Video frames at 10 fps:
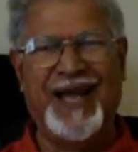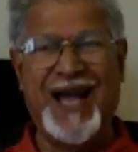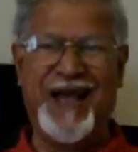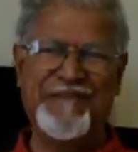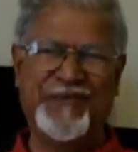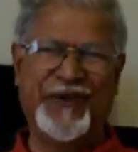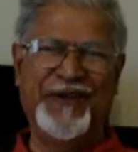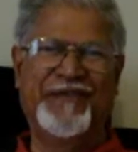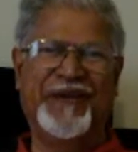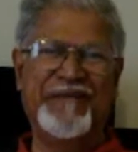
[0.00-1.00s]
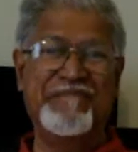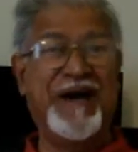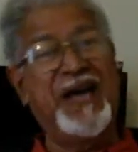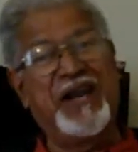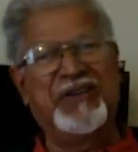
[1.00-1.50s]
I am going for a
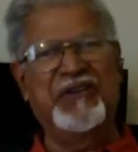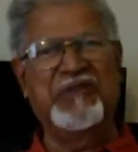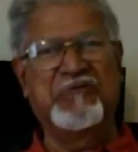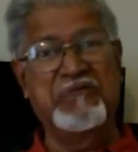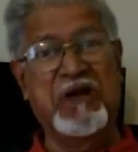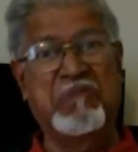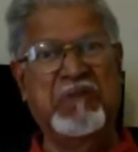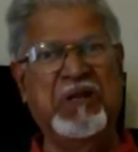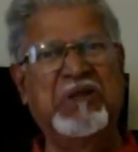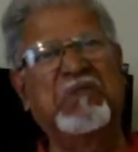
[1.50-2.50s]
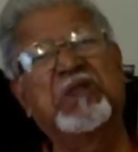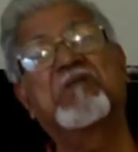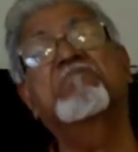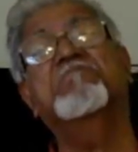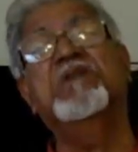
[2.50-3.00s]
marriage in Kundapur in the month
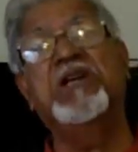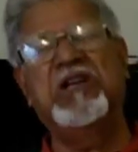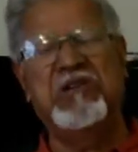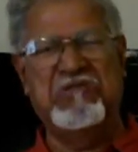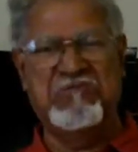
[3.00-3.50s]
of May.